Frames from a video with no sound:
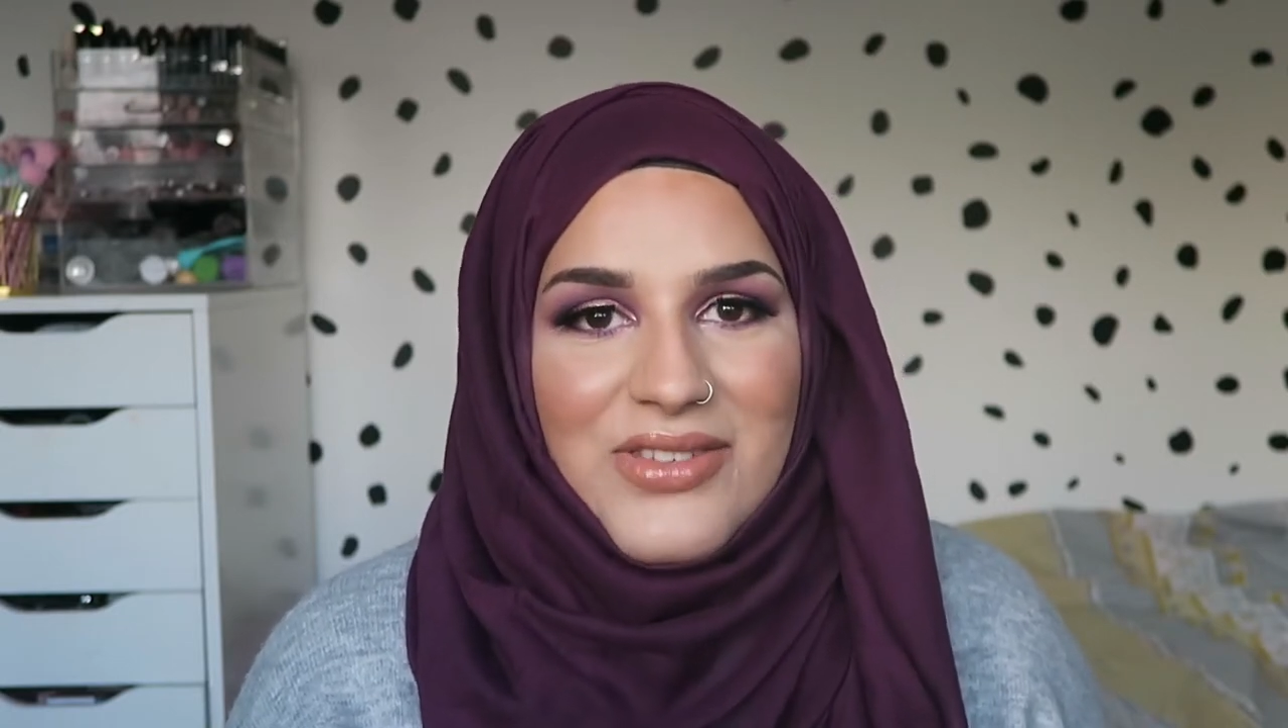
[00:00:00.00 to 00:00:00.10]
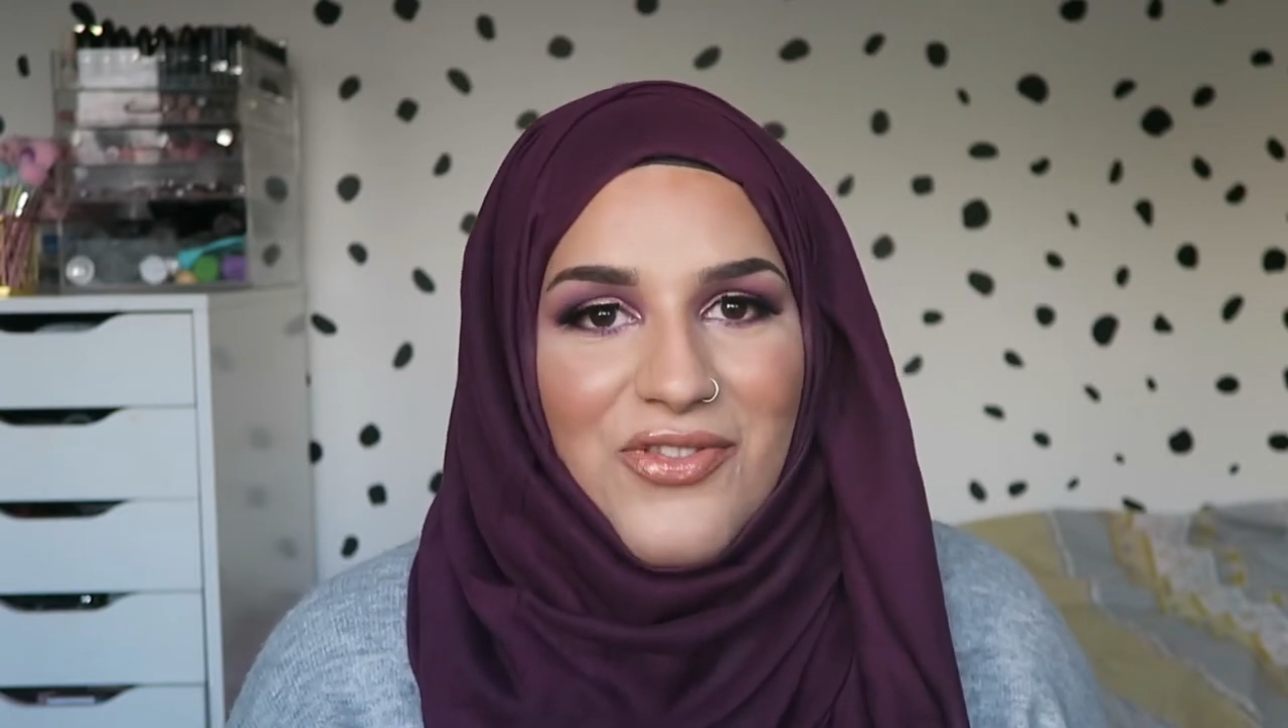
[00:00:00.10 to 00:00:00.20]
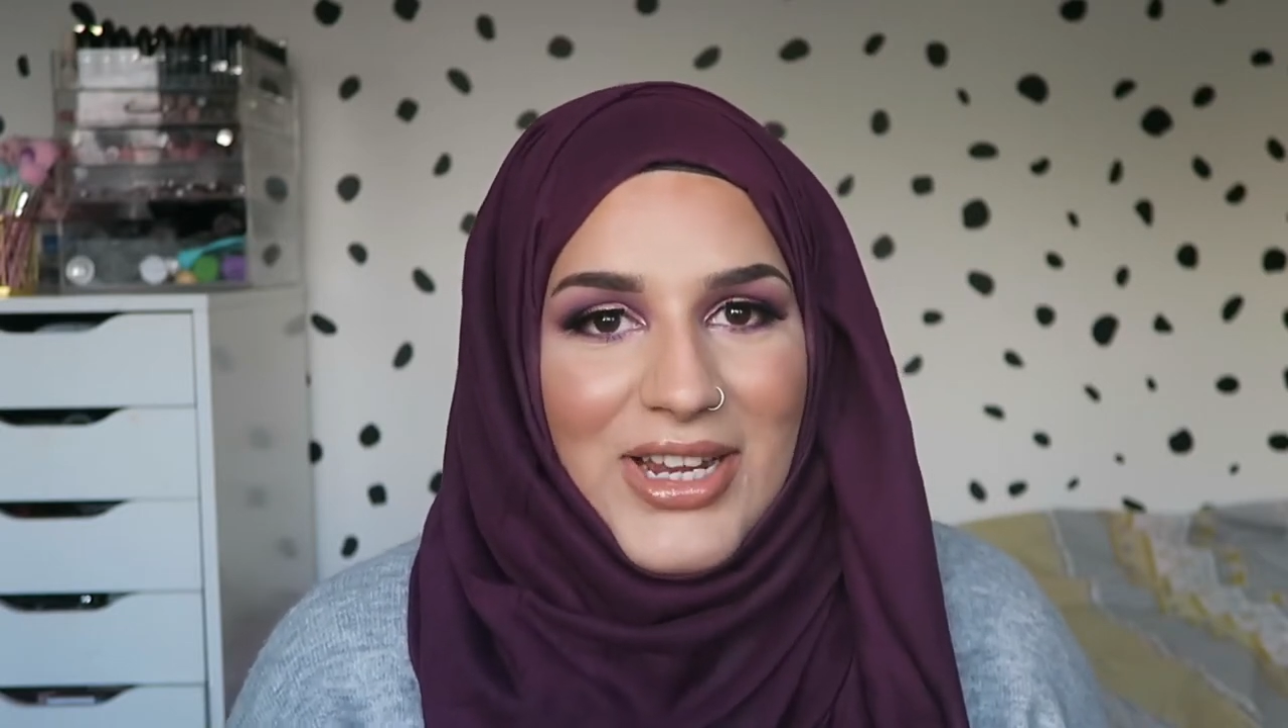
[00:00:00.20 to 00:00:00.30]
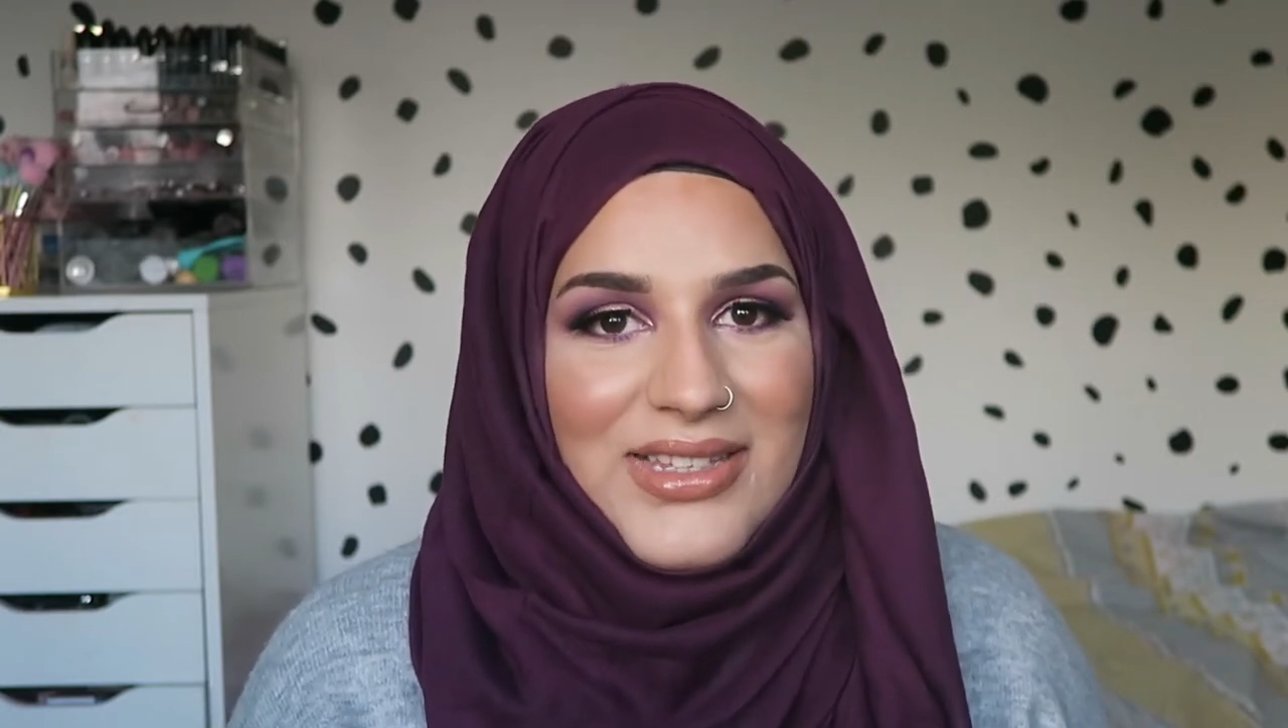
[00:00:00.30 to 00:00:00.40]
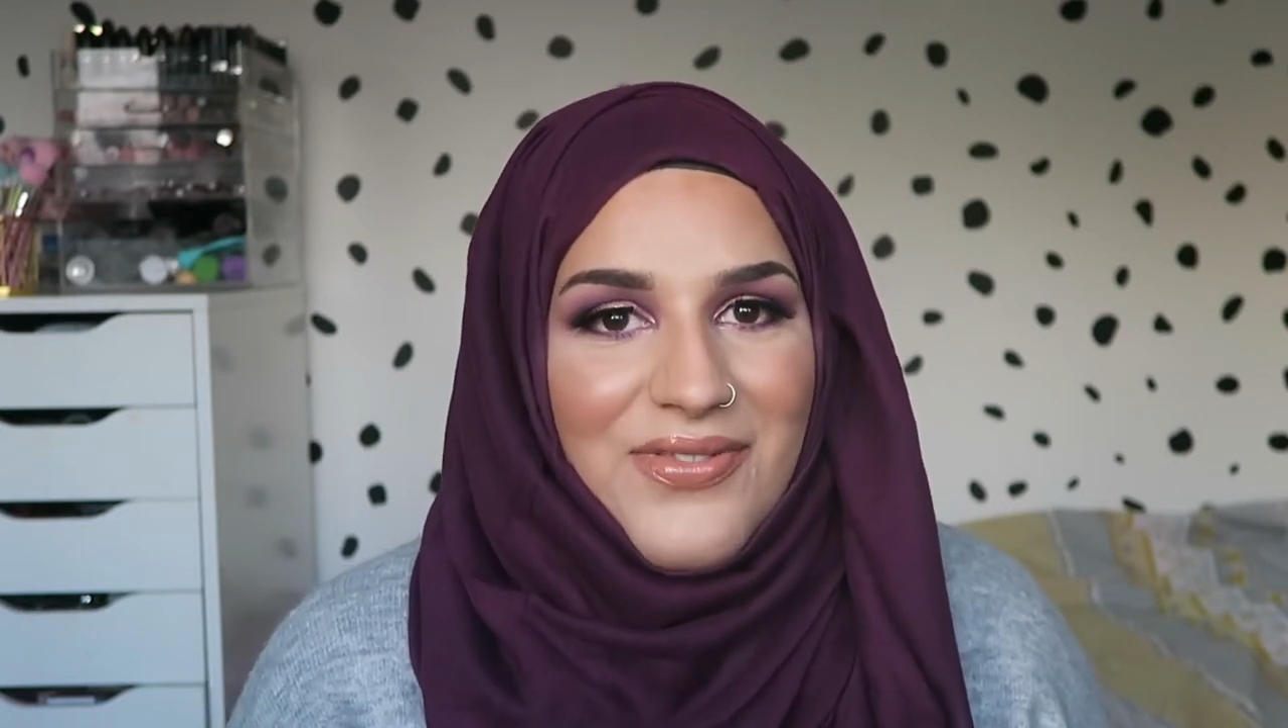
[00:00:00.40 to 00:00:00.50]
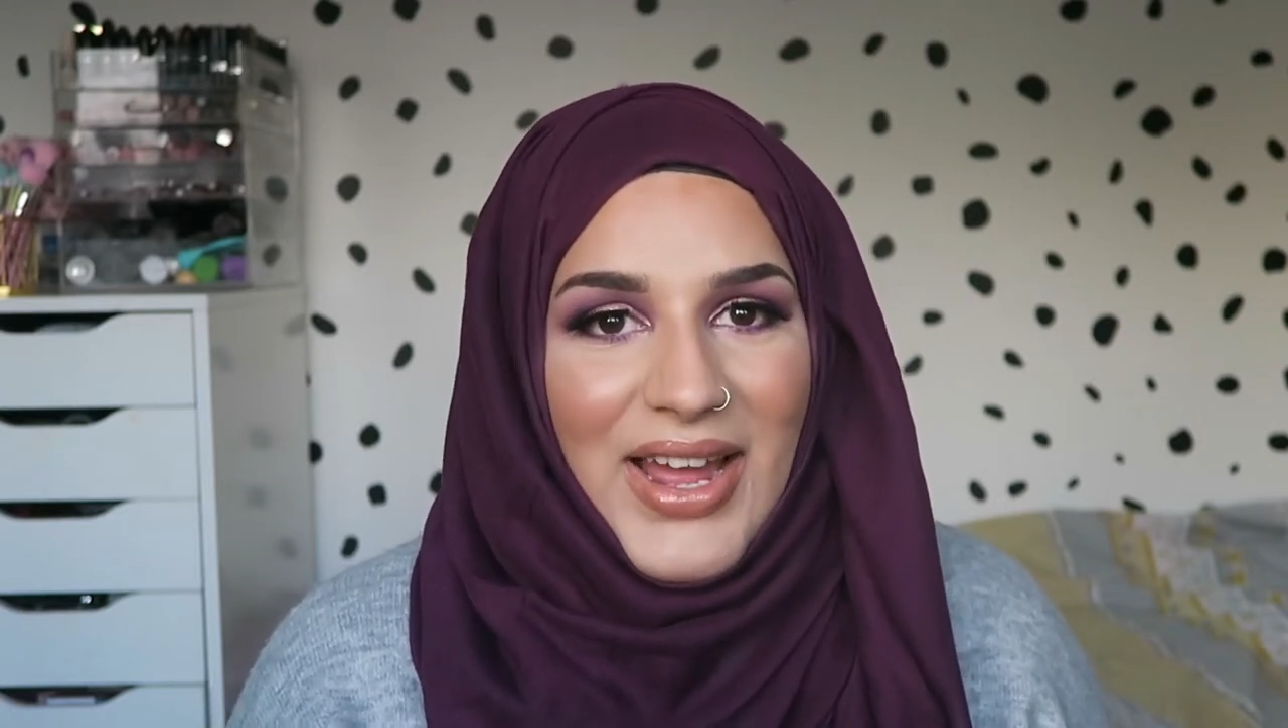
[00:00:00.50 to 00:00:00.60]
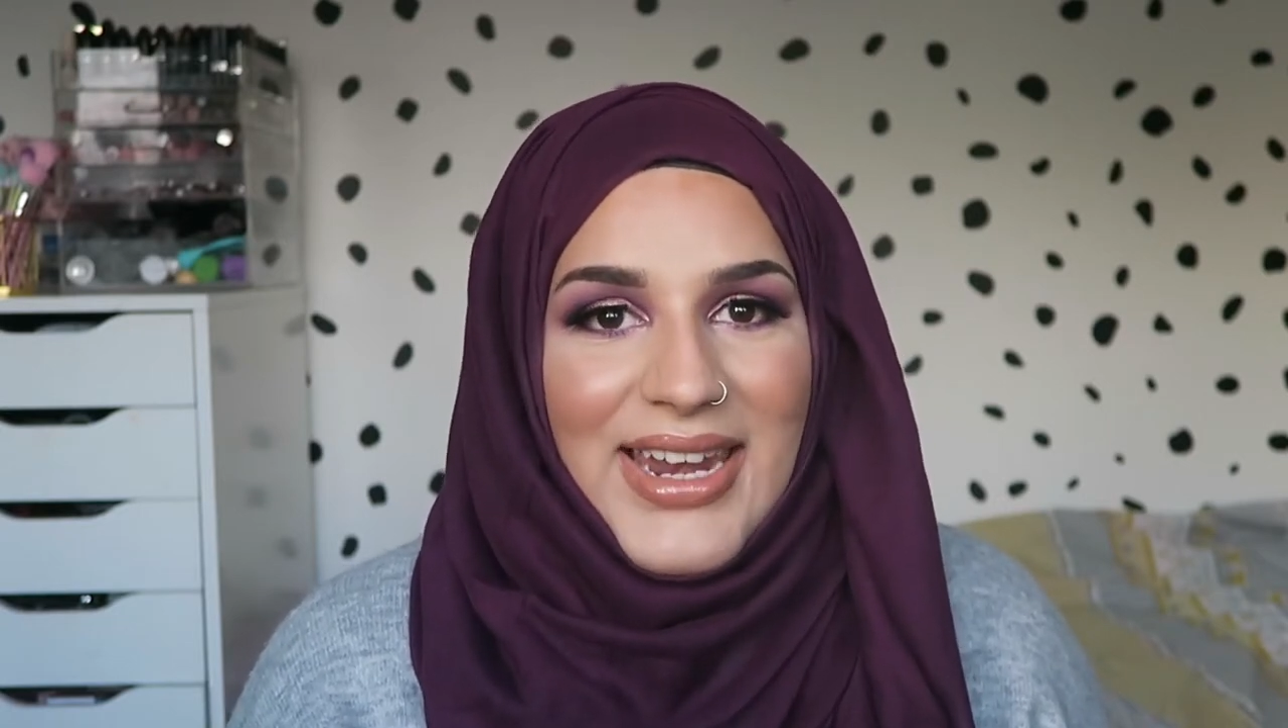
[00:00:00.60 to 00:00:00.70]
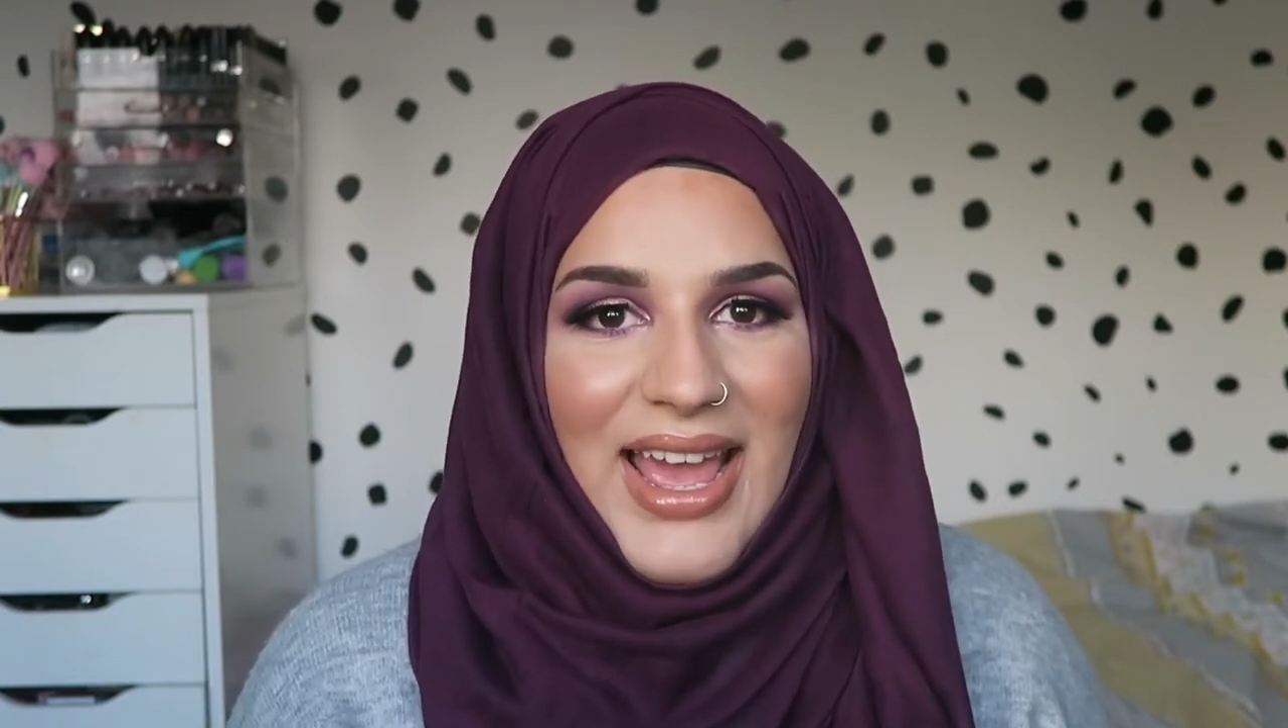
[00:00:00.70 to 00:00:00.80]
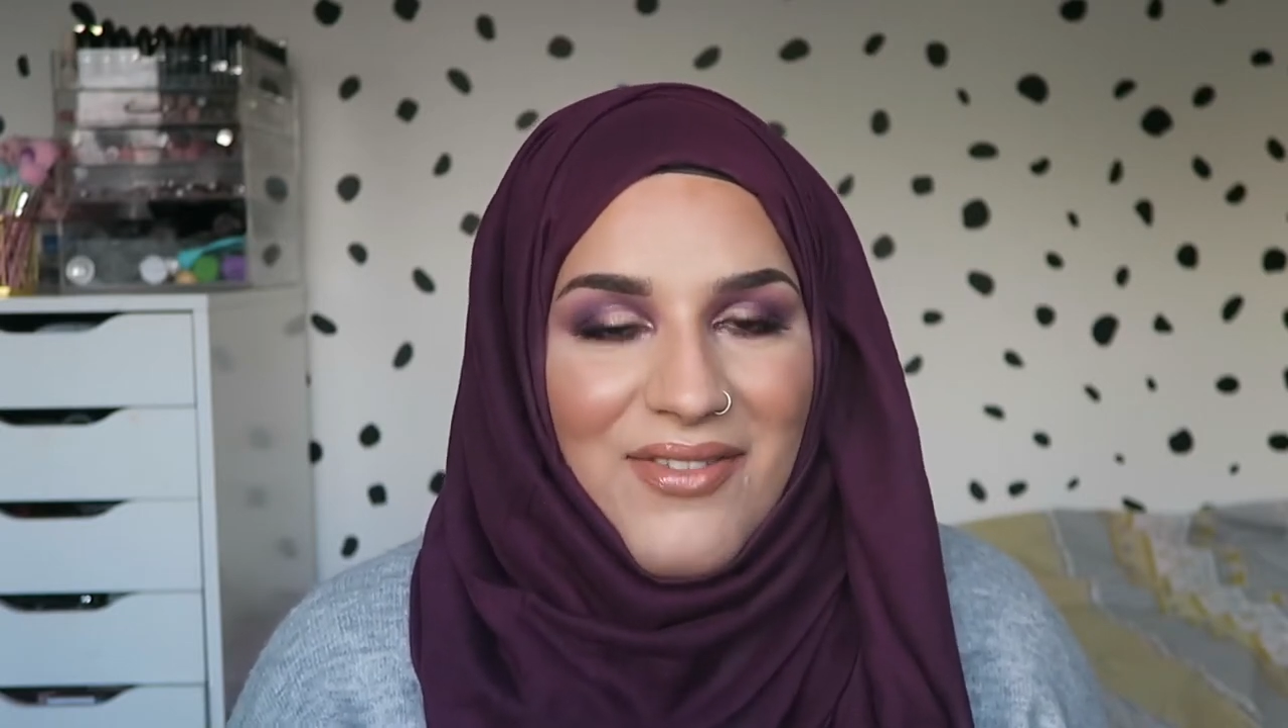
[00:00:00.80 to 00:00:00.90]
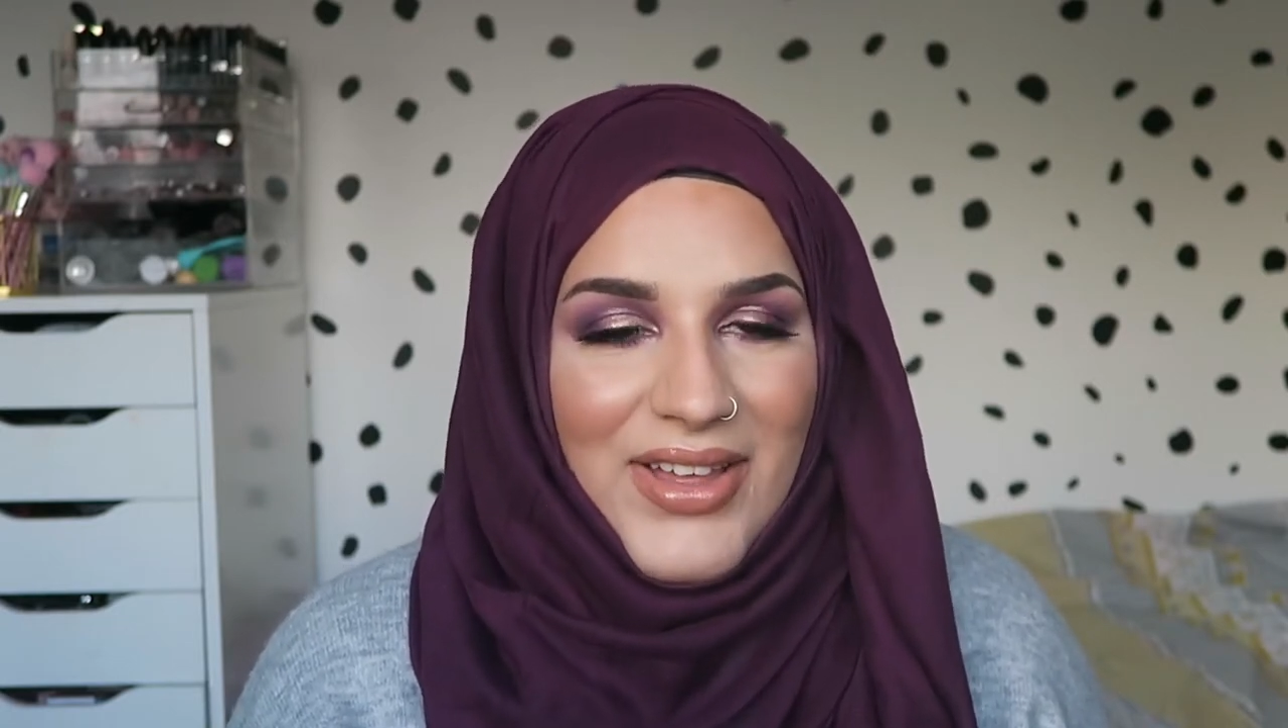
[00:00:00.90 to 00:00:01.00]
Friends
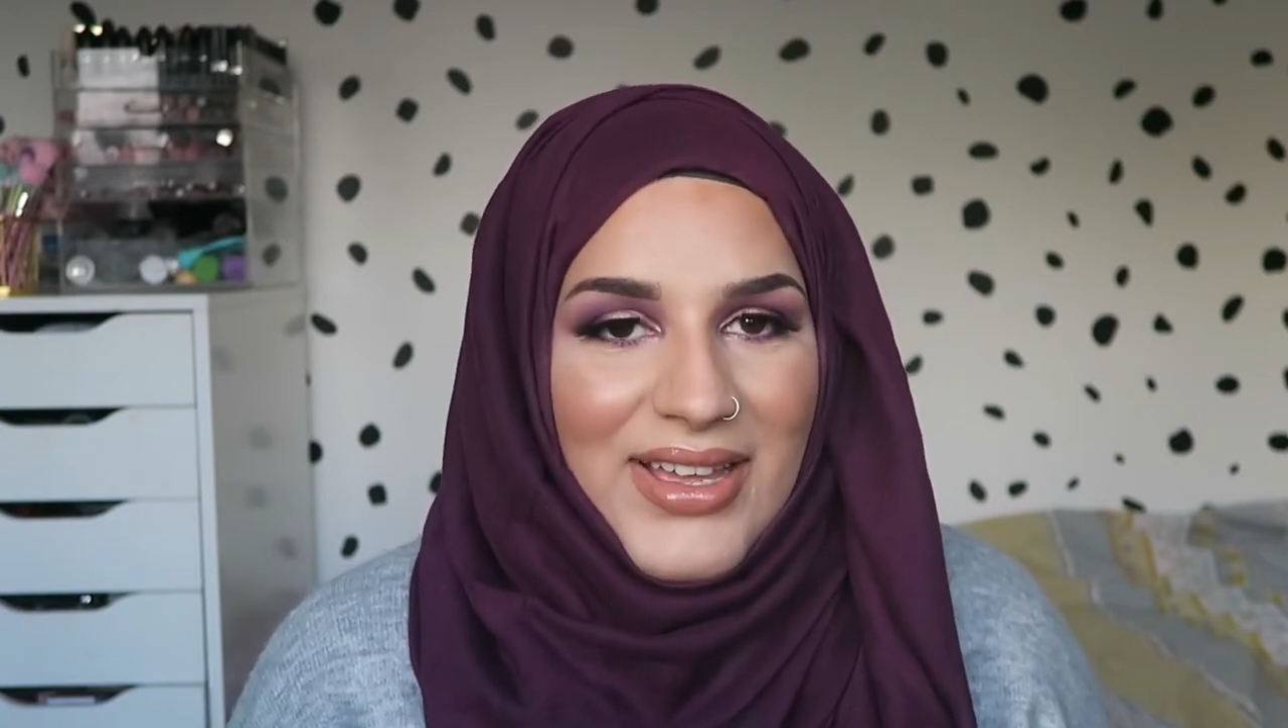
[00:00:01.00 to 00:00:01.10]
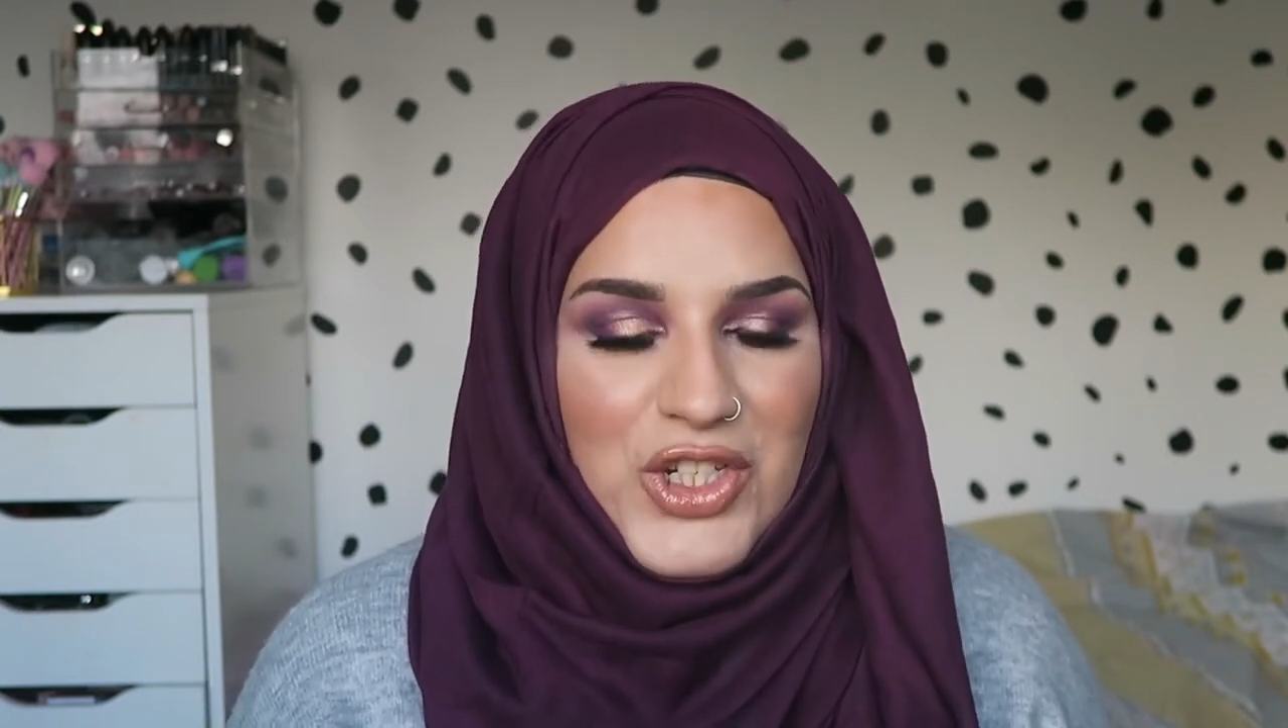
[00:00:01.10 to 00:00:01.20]
fan ever.